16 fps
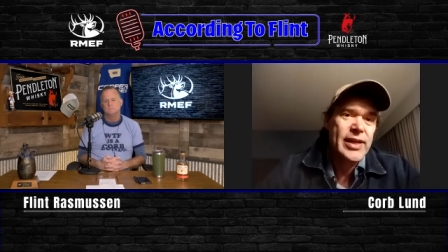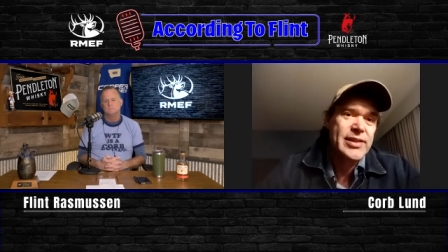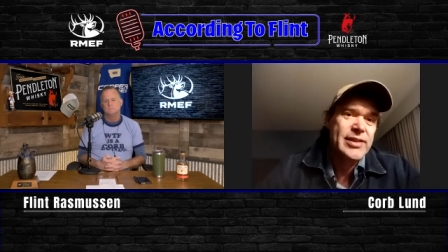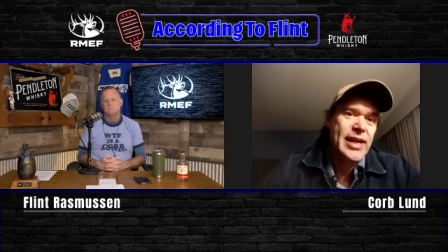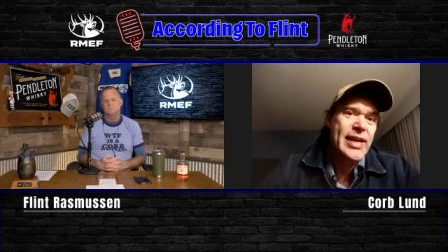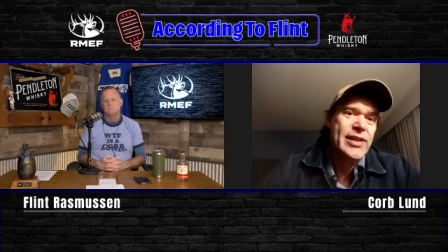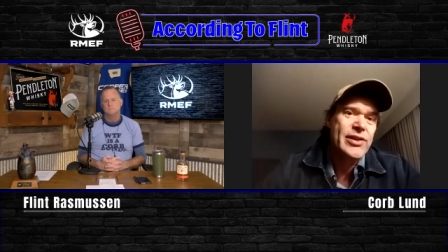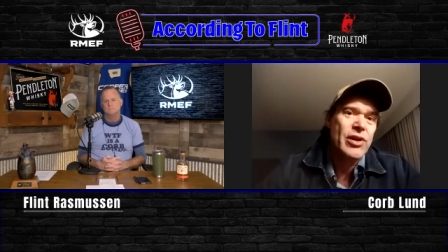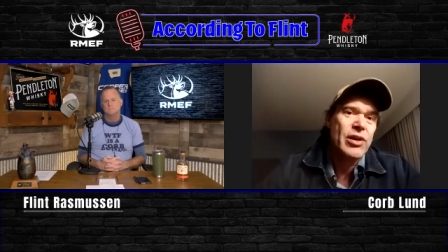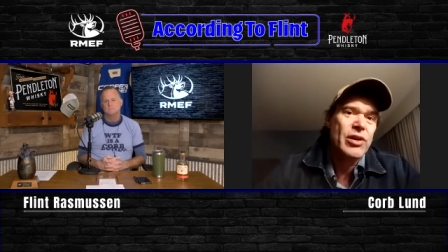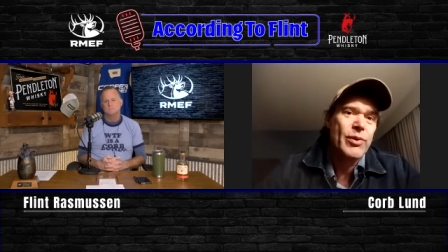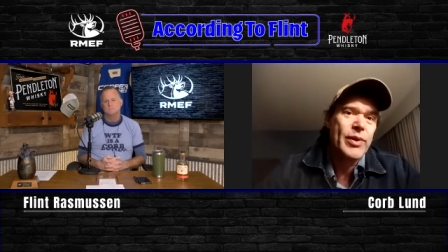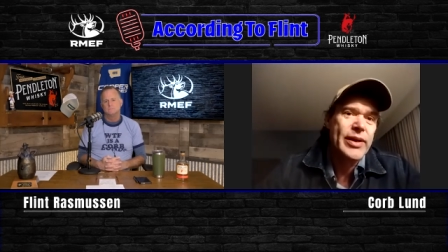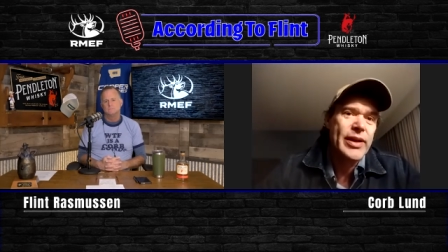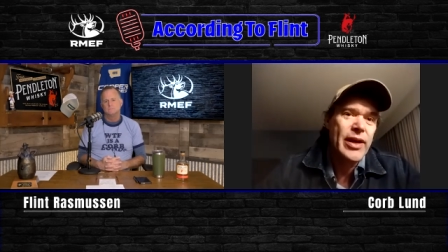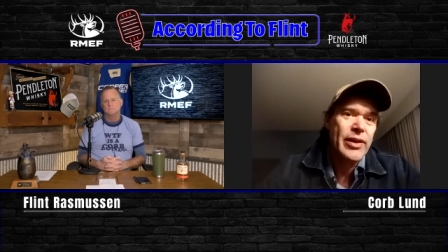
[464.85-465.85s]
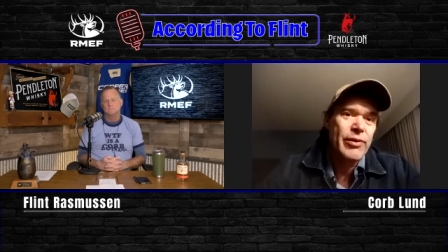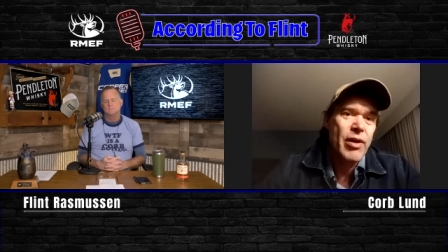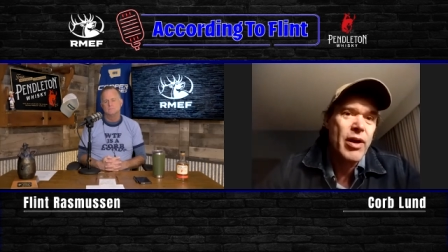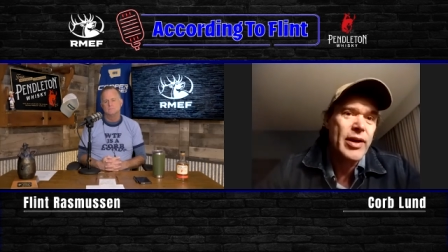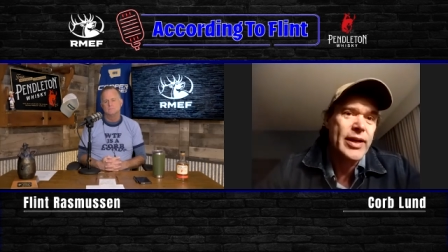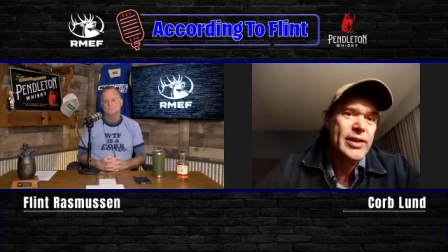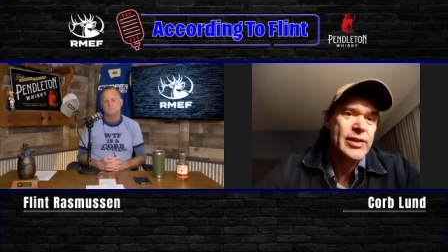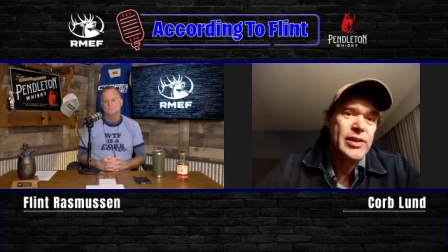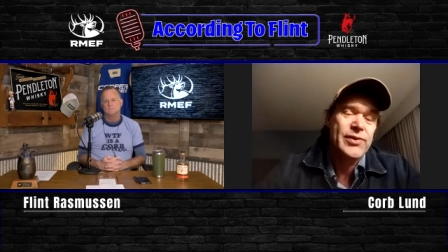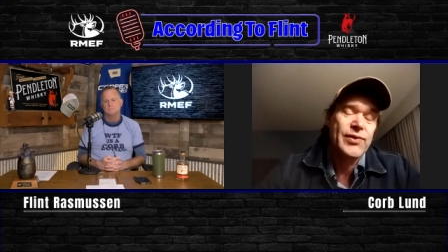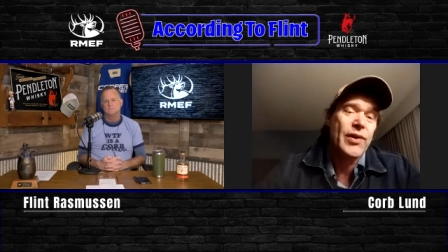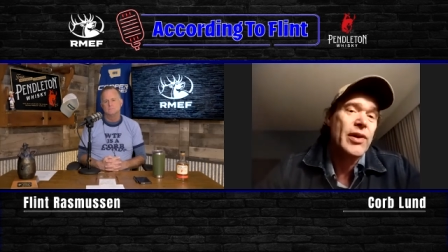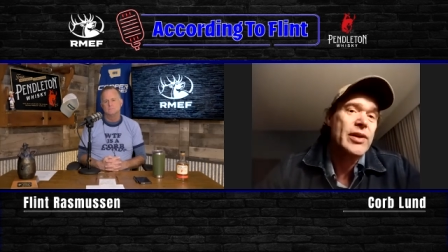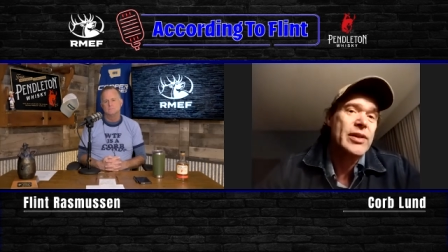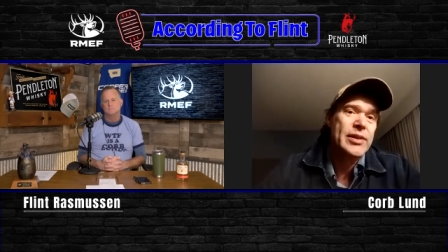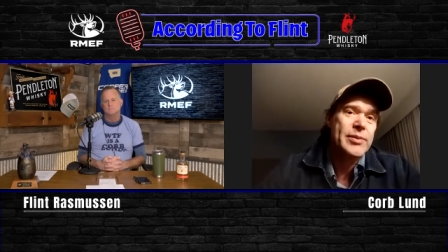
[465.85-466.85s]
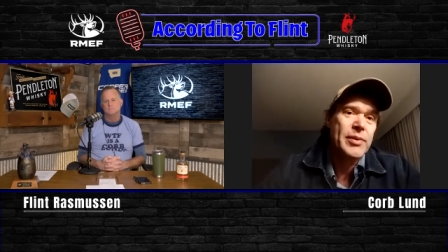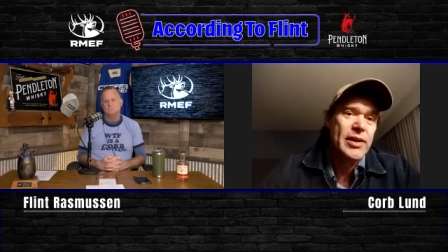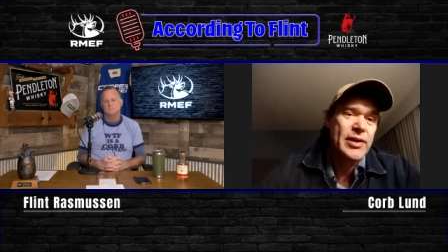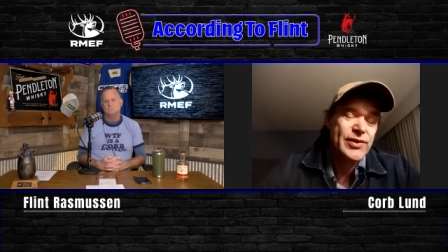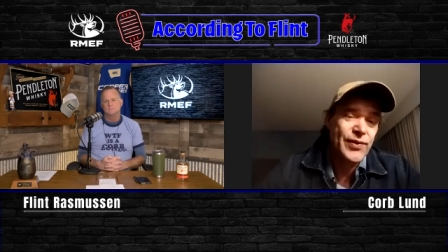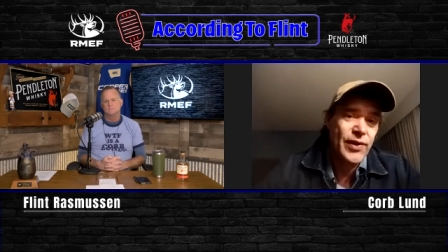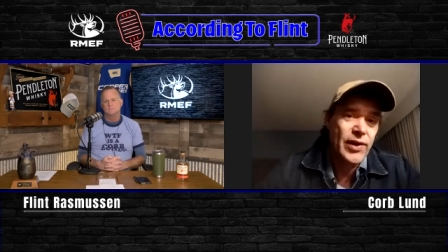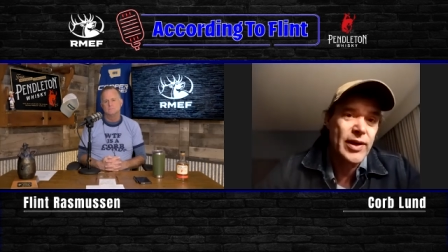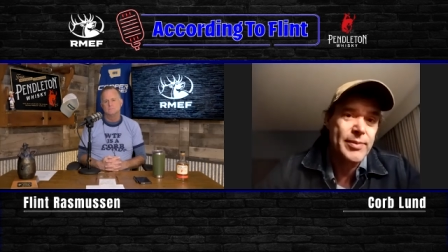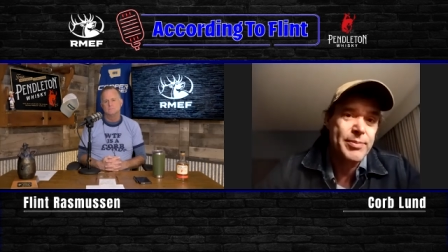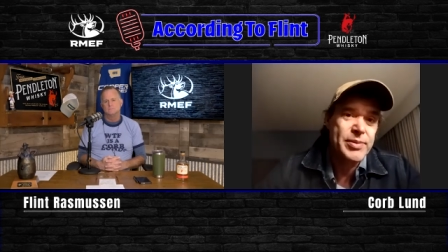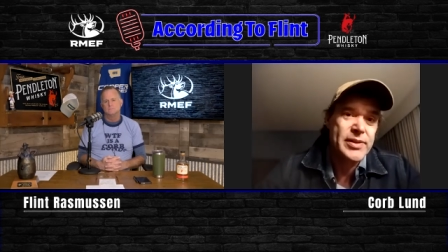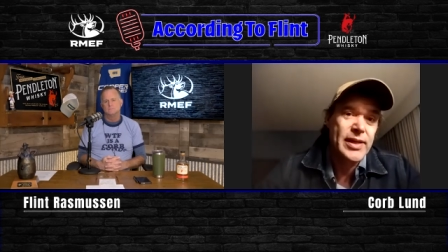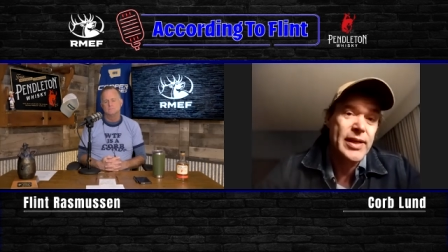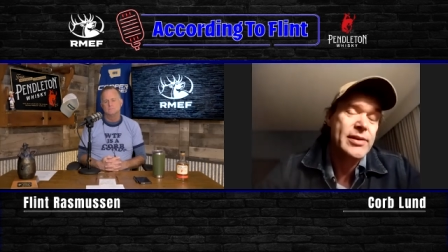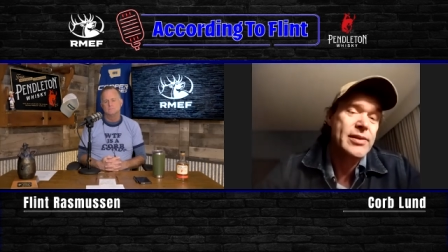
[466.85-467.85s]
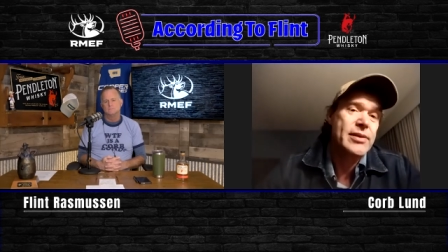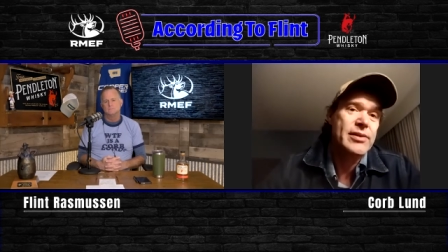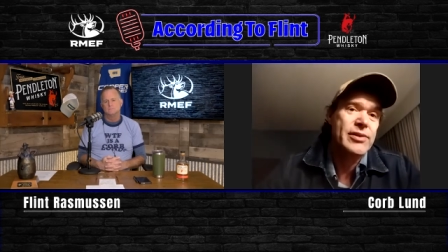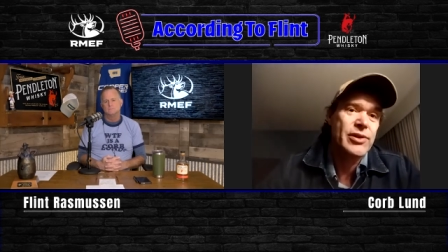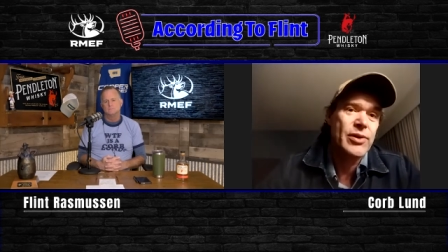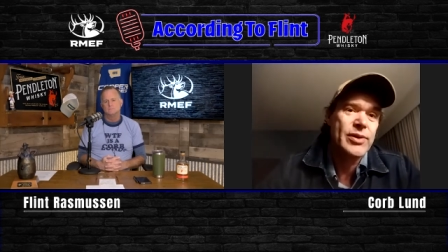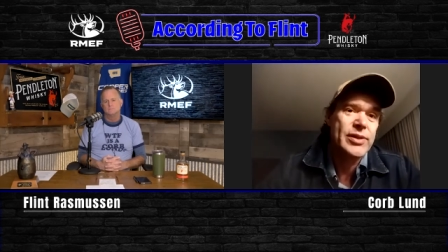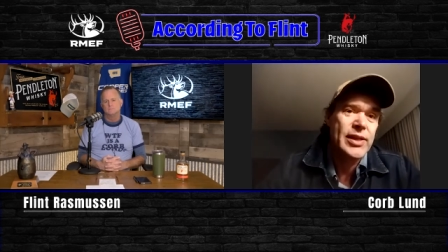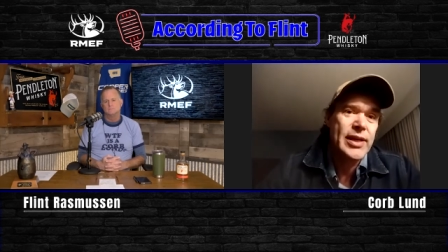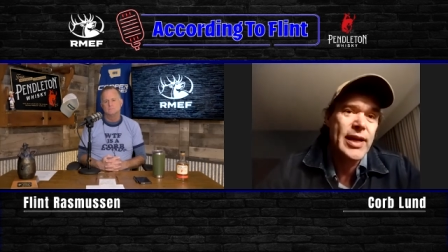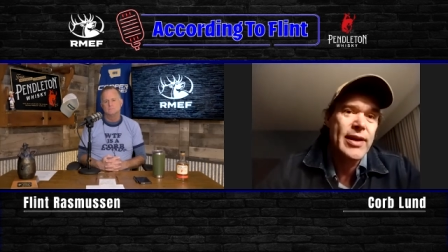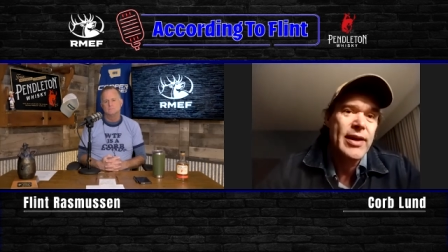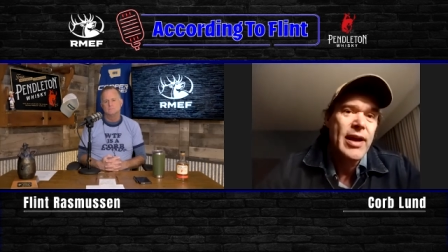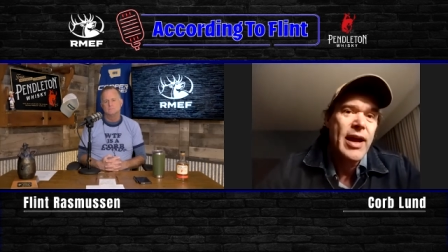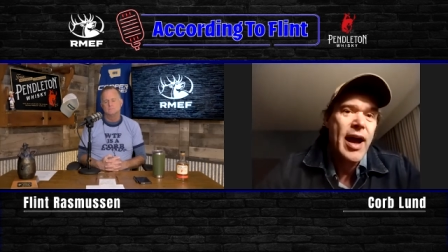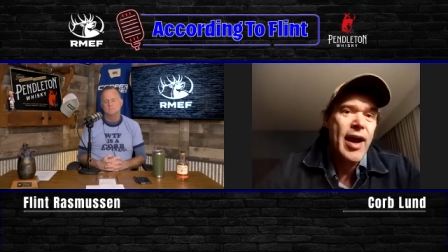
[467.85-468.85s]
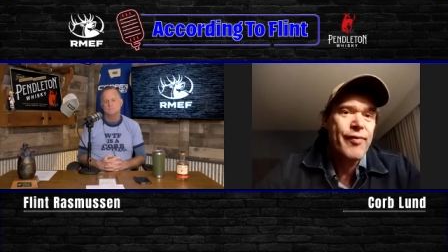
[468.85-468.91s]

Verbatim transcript: extends all the way down the rockies as far as as far up thus, So it's I,